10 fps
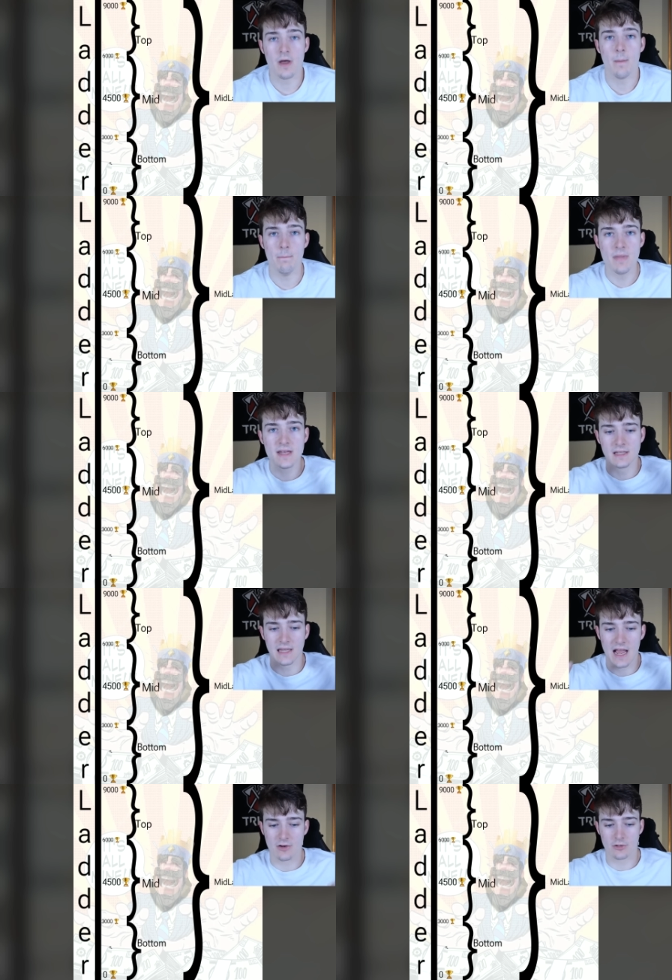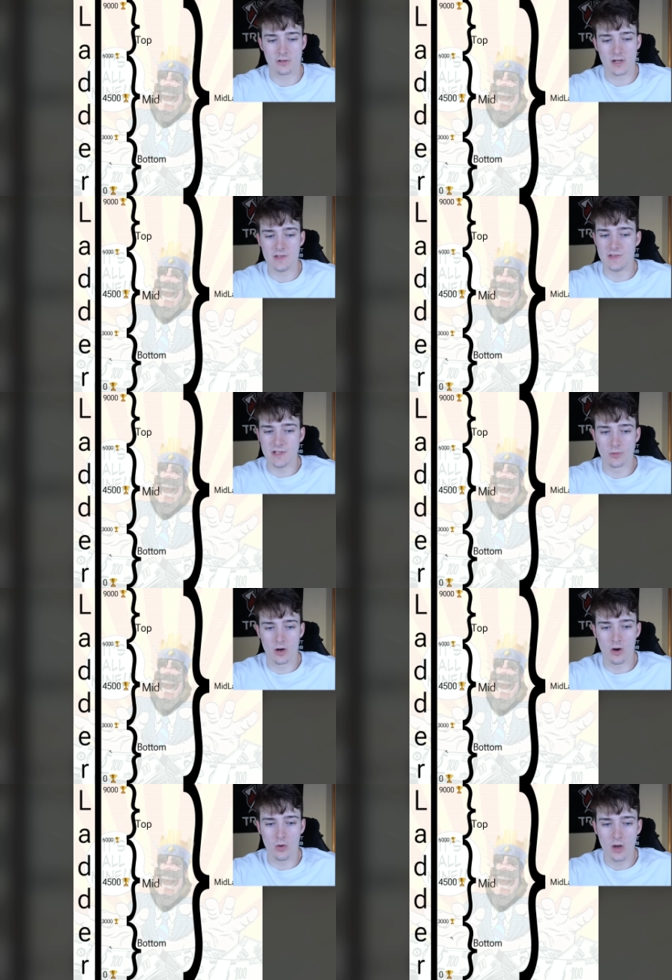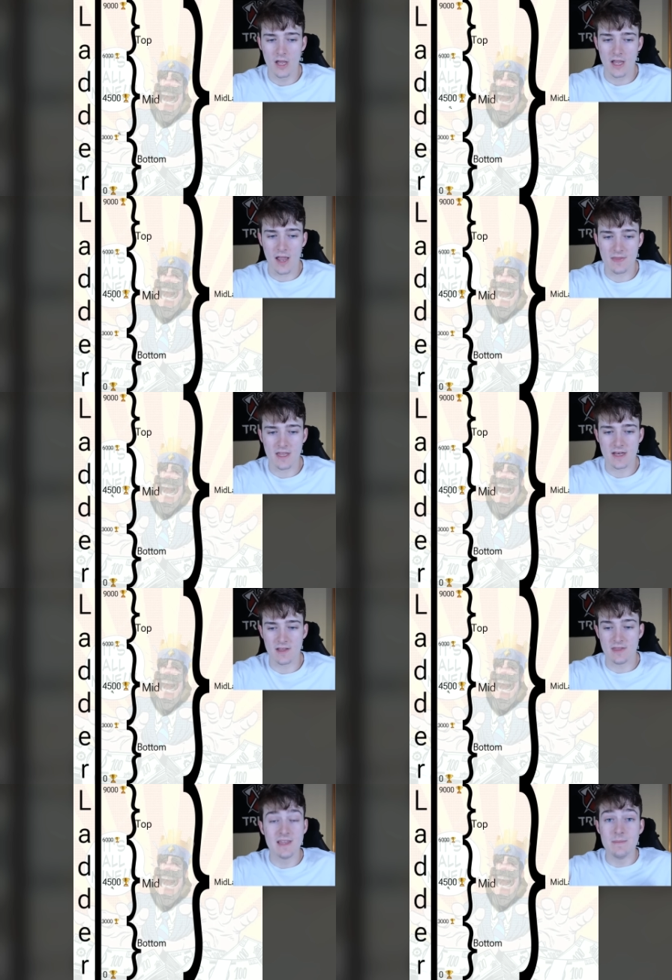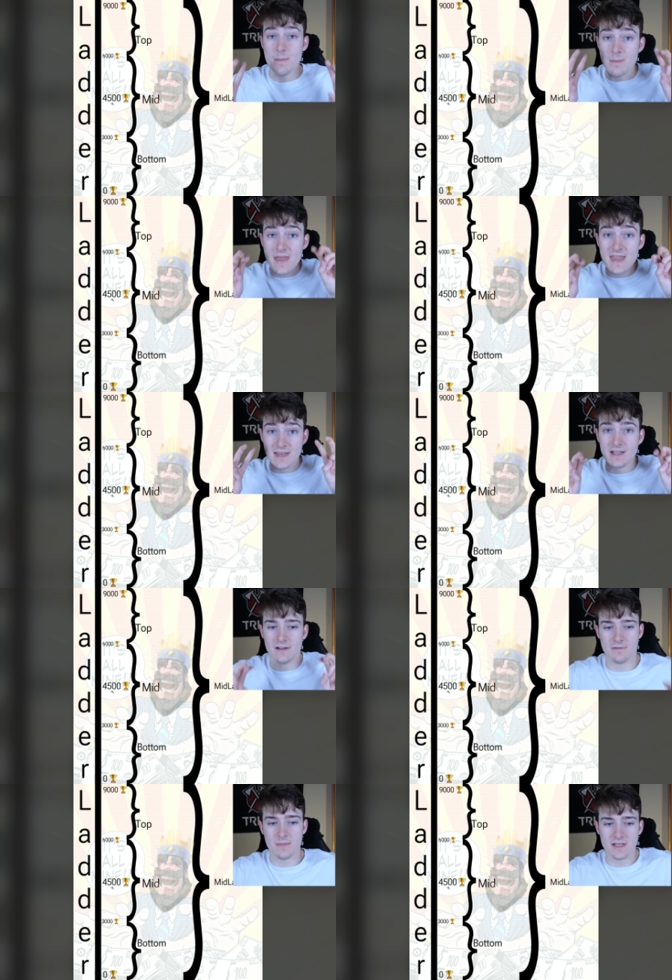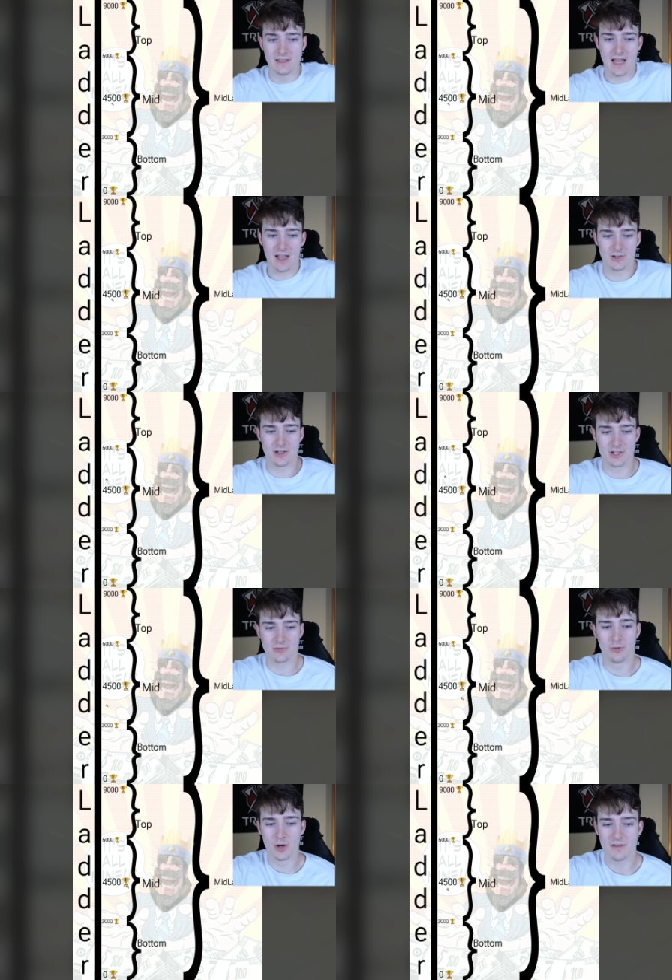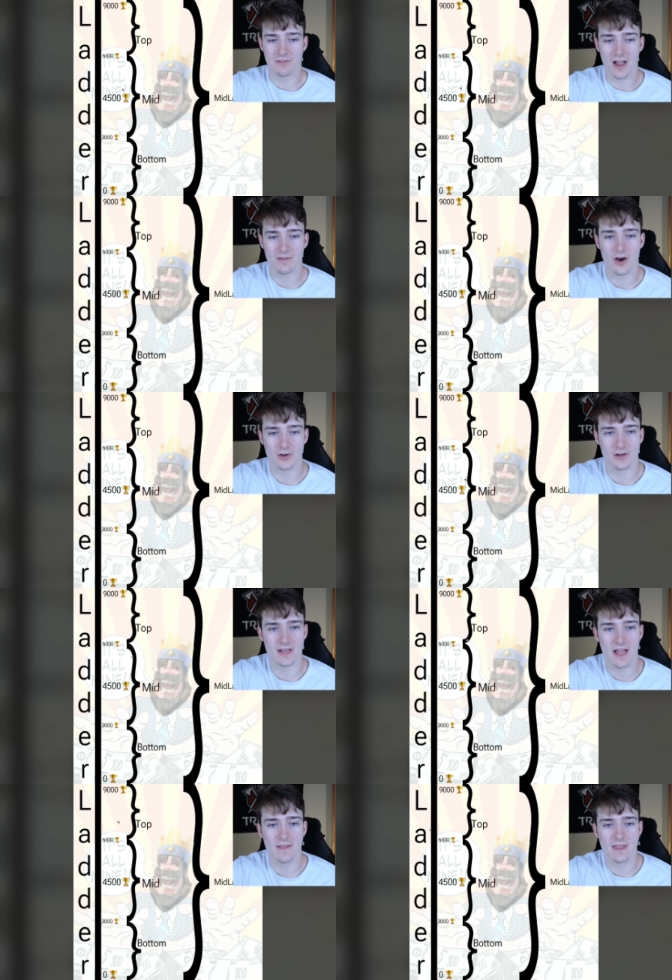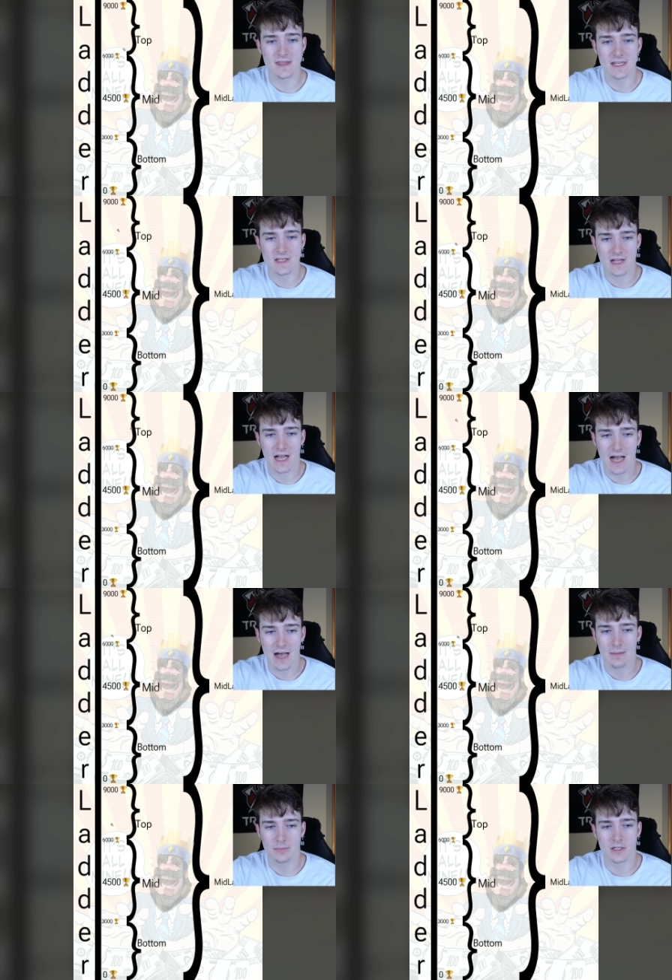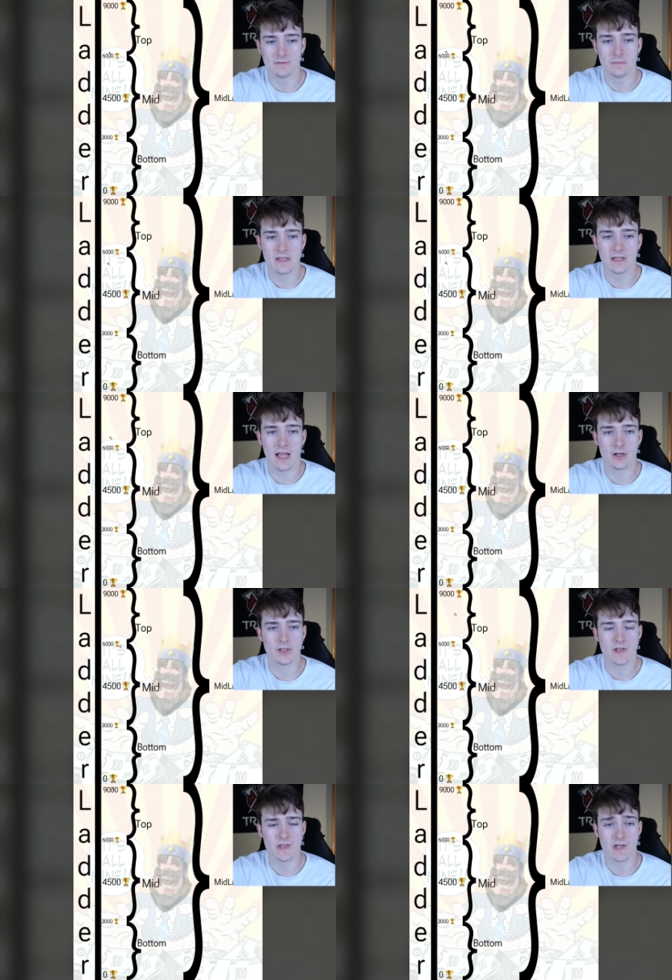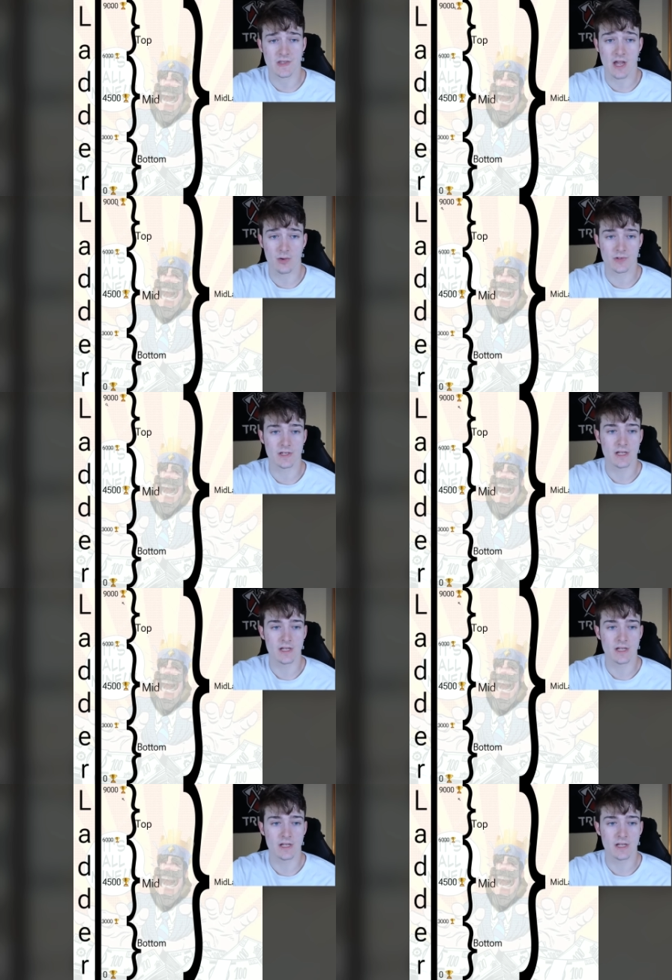mid ladder is 0 and then the mid of mid ladder is 4500 and then the top of mid ladder is 6000